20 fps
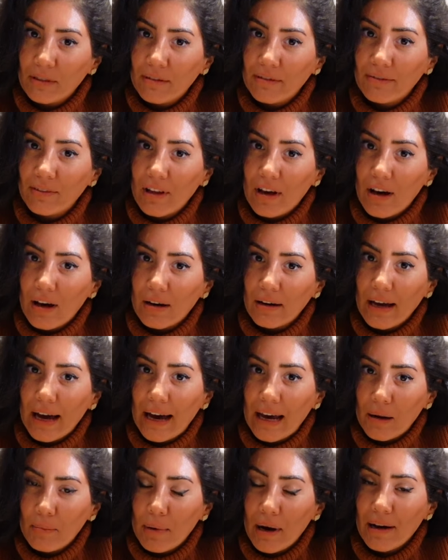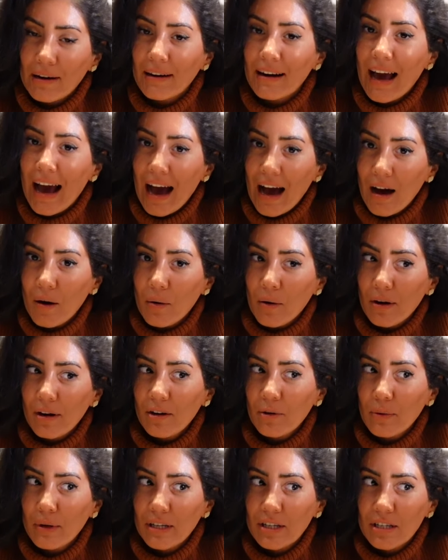the vlog at about an
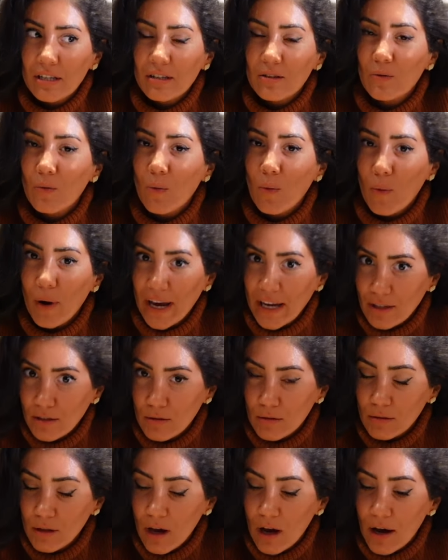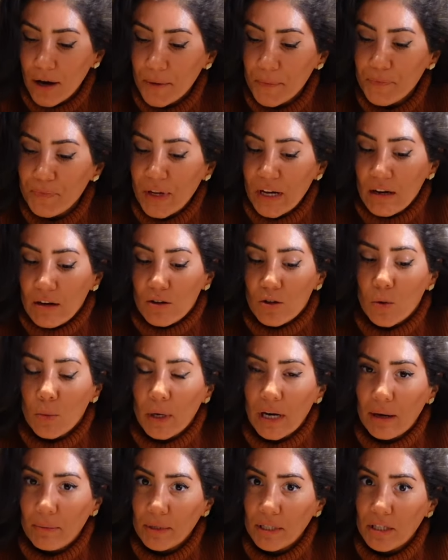hour, which is way too long. So
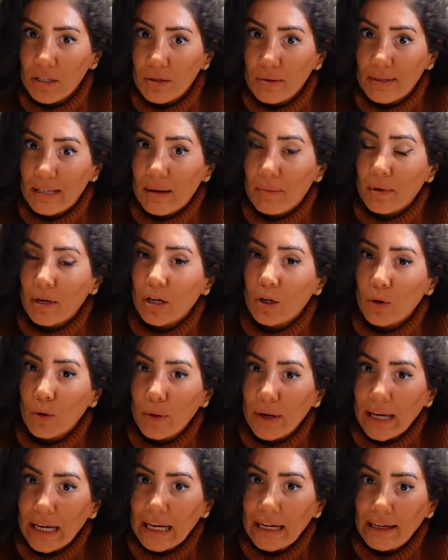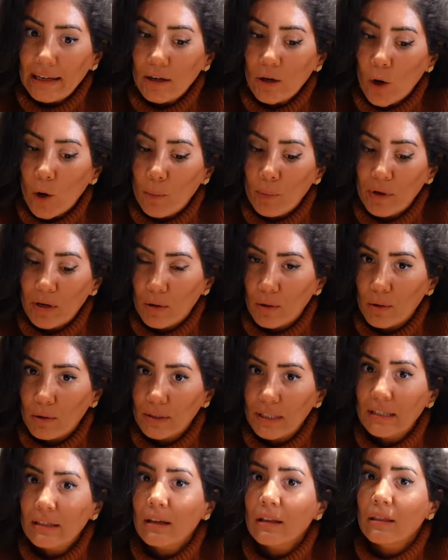what I'm gonna do is I'm gonna quickly open
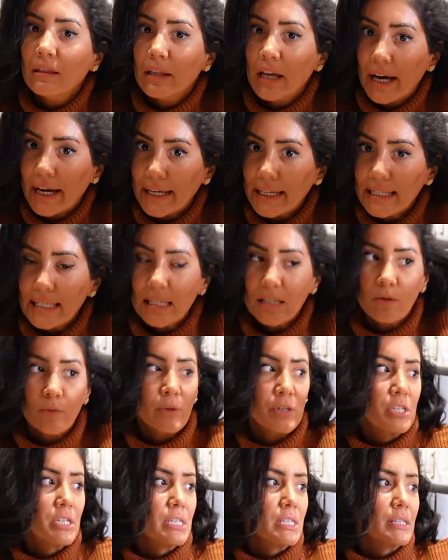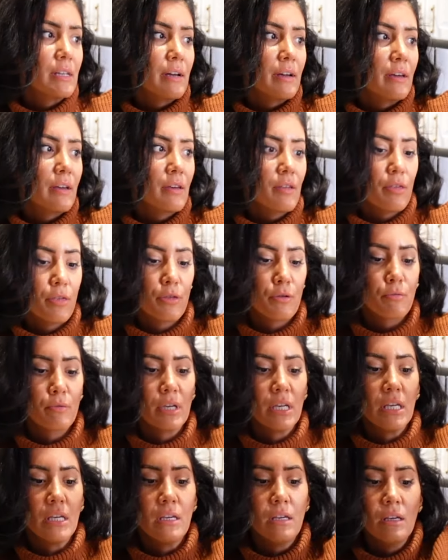only the lights, which is like
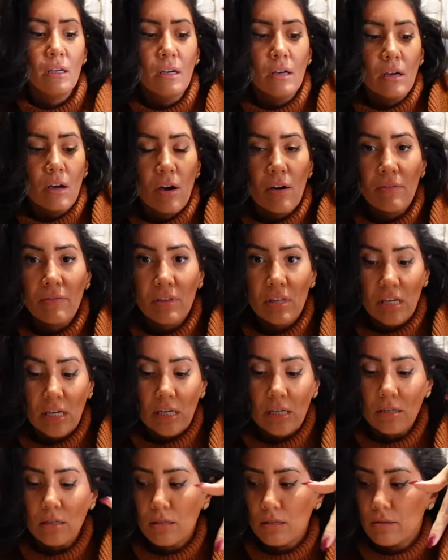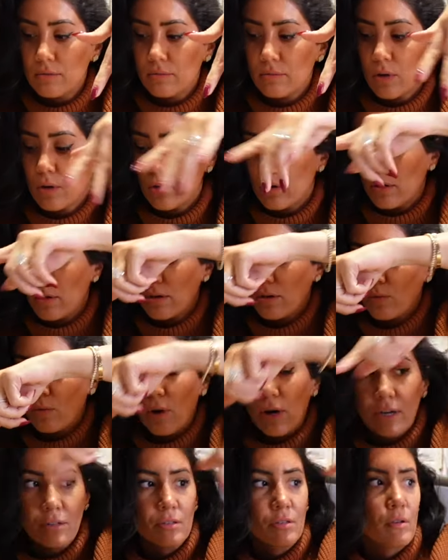three of these, or
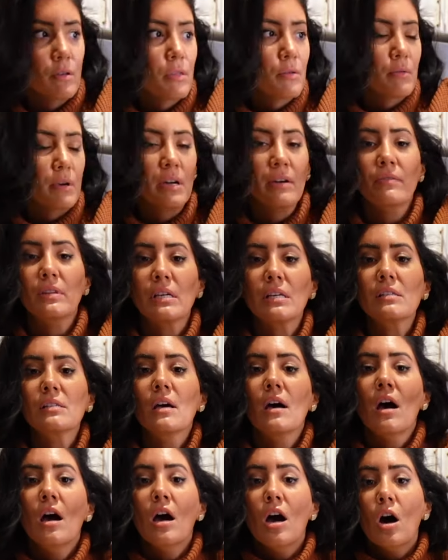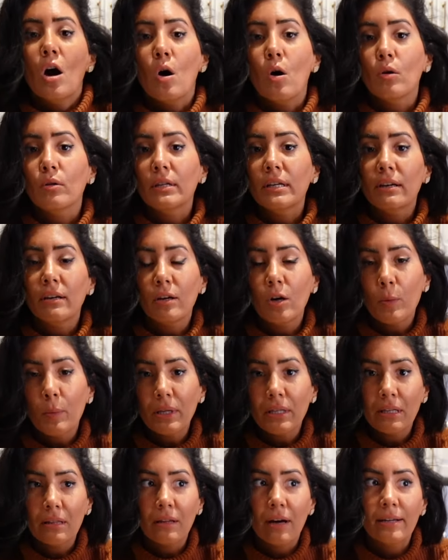one, two, three of these. Only gonna
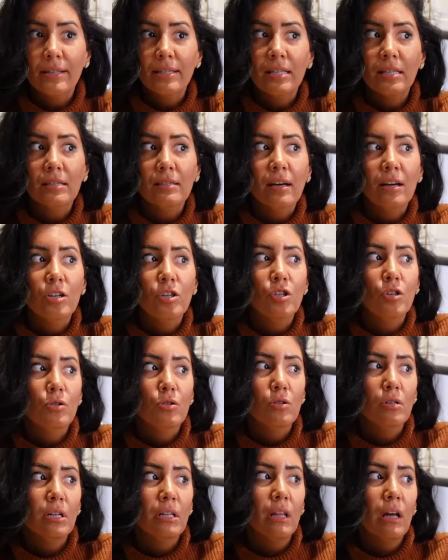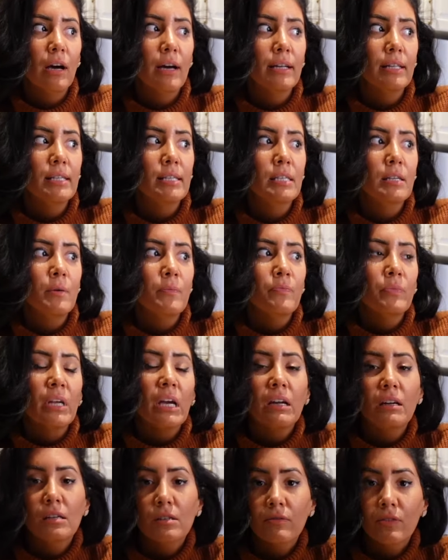open the lights since I showed you the lights
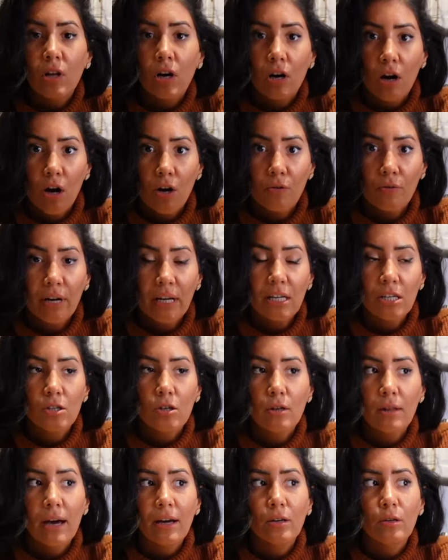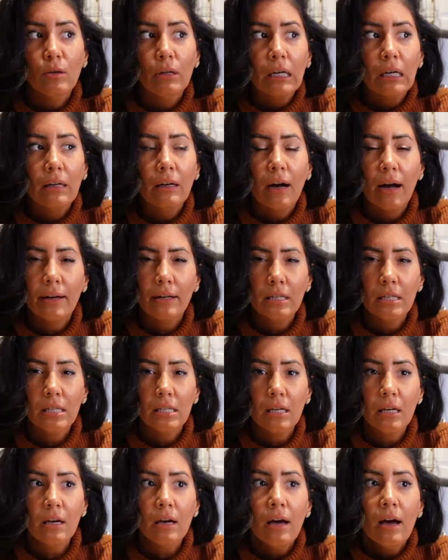in this vlog already so that you can kind of
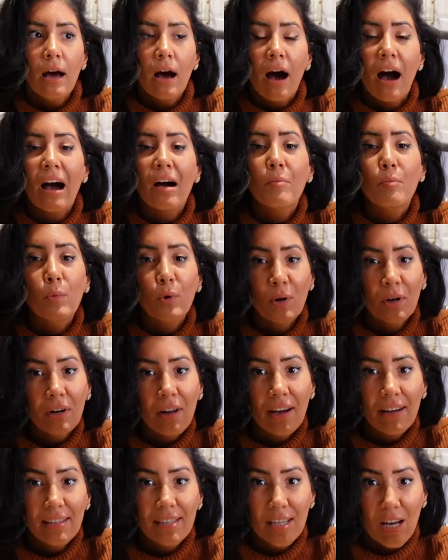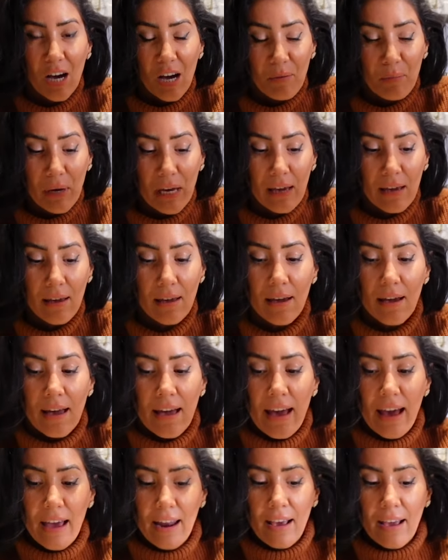see. I have more lights coming
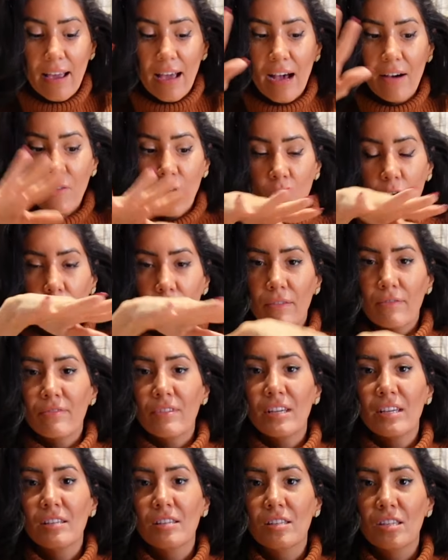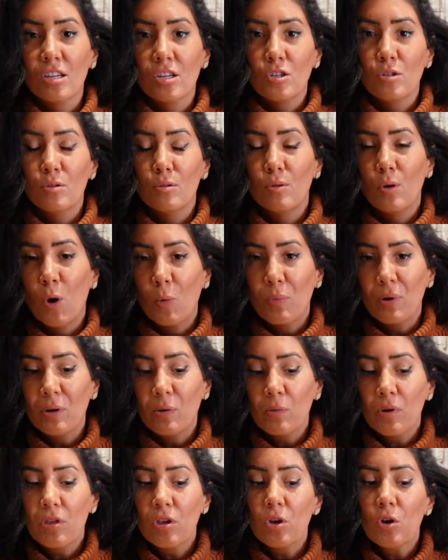and I have all of this to
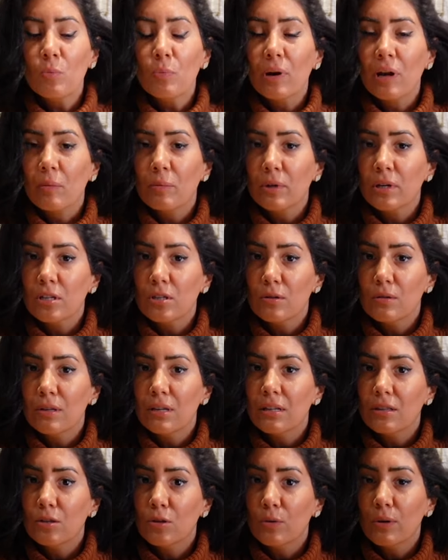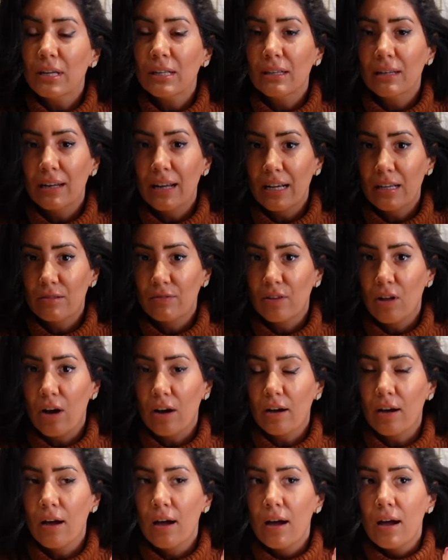open with you, but I'm gonna do, it do it in the next vlog.